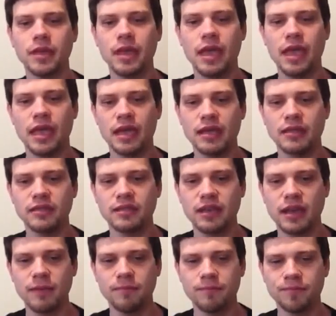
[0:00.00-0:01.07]
And
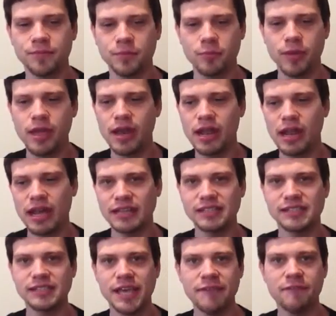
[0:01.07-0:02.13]
we gotta like
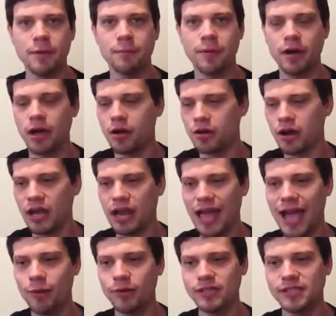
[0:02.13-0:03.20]
save up our
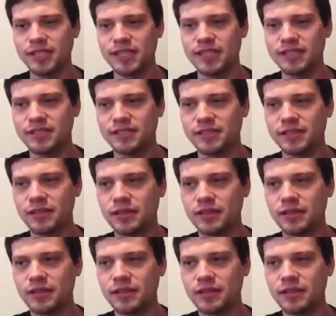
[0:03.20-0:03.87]
allowances.